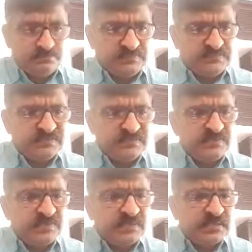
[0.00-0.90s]
These are
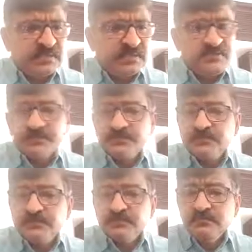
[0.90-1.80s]
about the
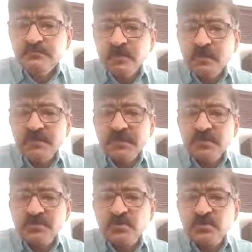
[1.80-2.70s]

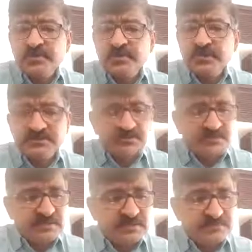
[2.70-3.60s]
microscopic nature of
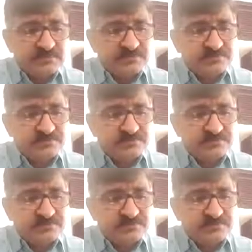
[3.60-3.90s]
the lesion.